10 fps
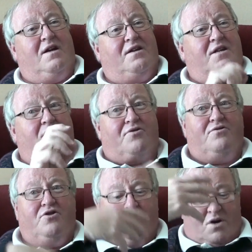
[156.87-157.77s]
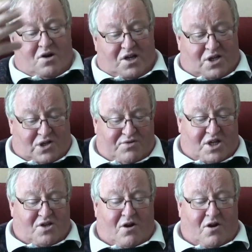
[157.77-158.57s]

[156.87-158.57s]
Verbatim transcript: And the other new mines. So this